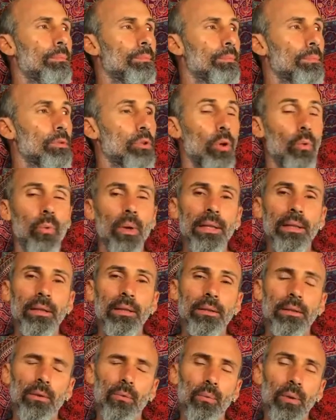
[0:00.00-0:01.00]
So what
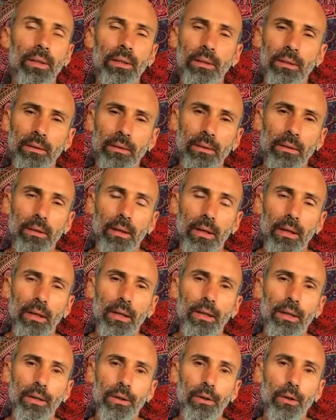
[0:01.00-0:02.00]
is
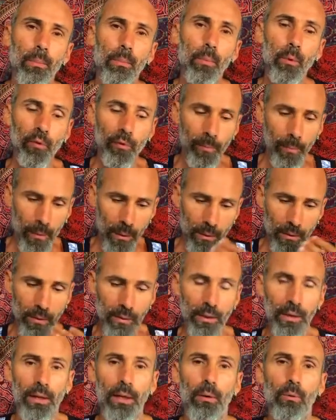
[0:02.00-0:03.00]
really the movement
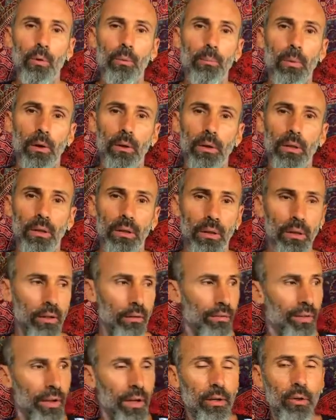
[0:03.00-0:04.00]
in our body?
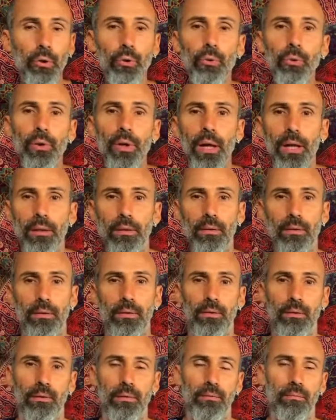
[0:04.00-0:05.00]
If I do that,
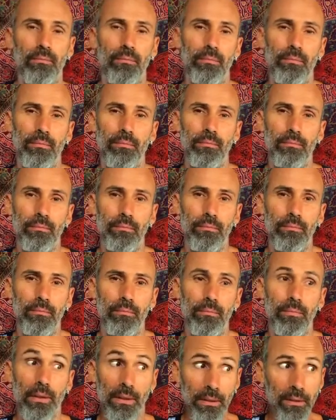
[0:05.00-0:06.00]

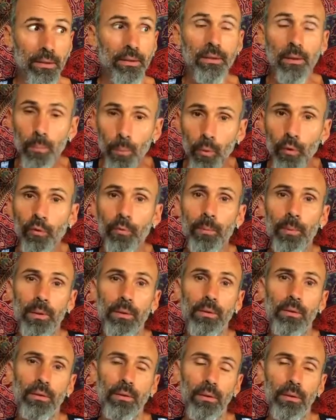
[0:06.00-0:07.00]
this is a
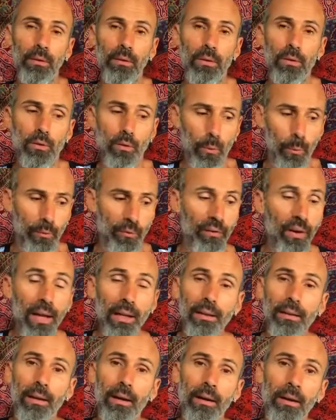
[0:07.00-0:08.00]
movement. So
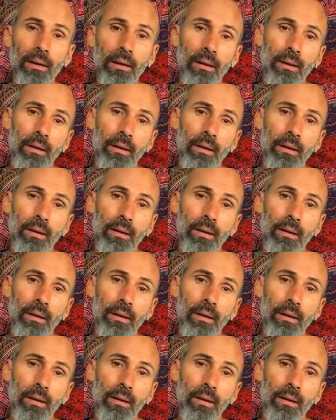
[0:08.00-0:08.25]
Vata